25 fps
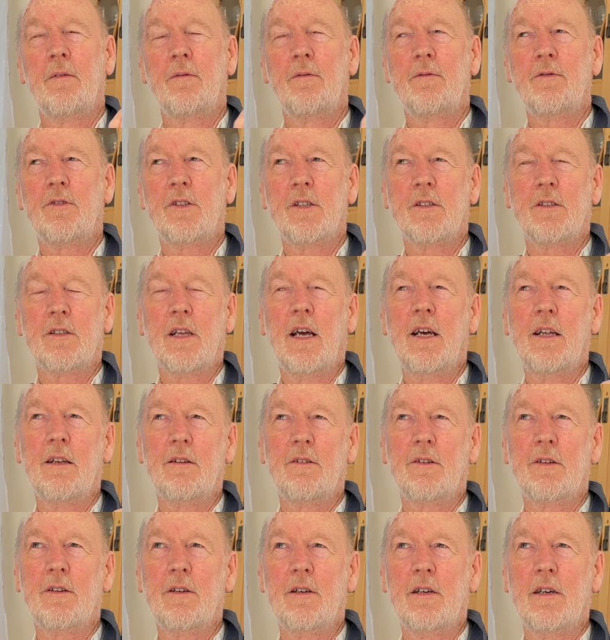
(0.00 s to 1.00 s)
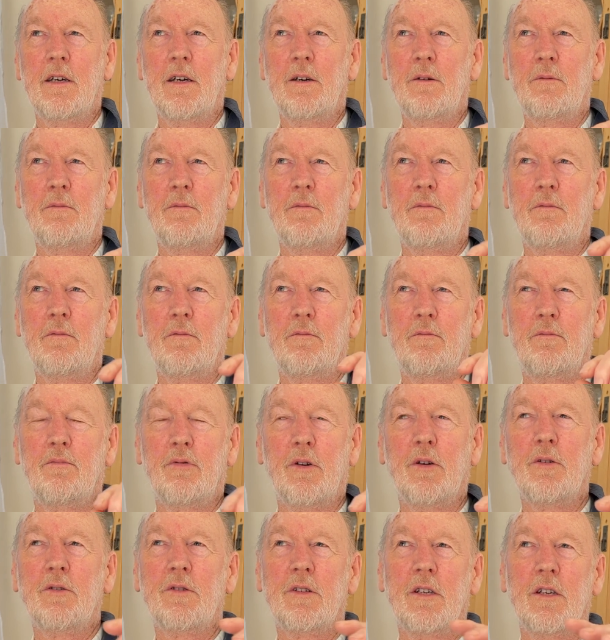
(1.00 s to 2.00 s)
just that
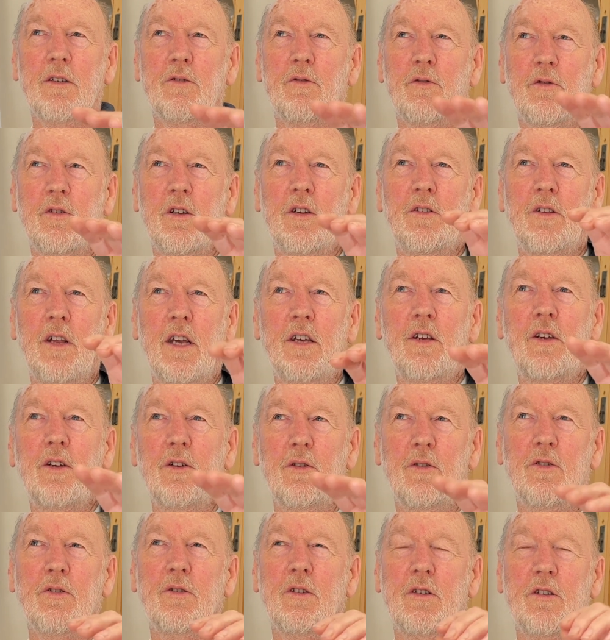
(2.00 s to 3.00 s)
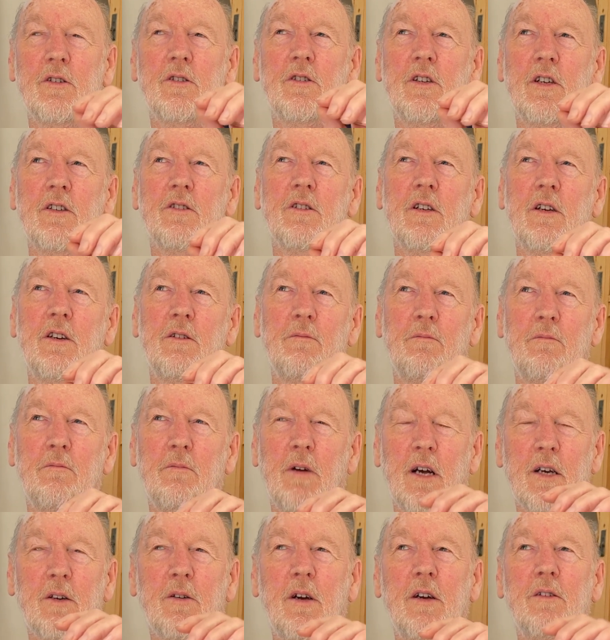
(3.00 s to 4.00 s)
process that they use, it's just a
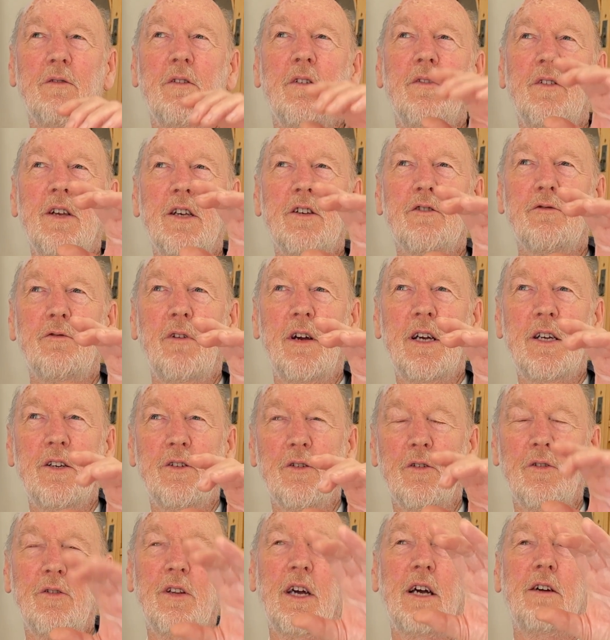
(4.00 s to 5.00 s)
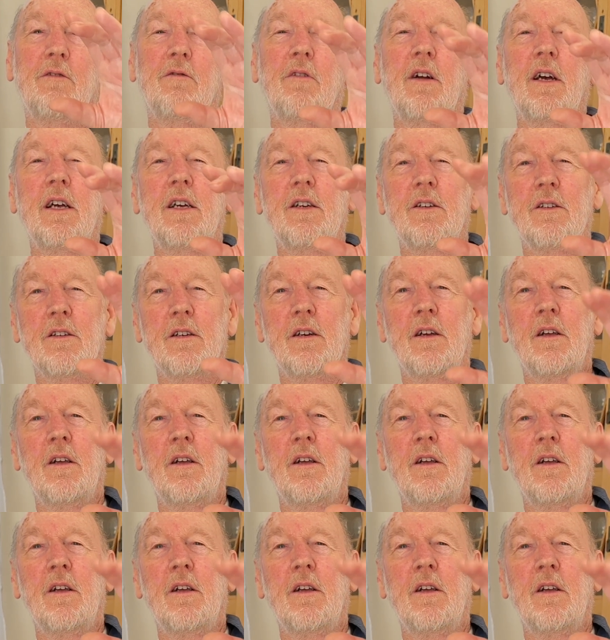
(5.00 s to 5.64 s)
microwave at this rate or that rate,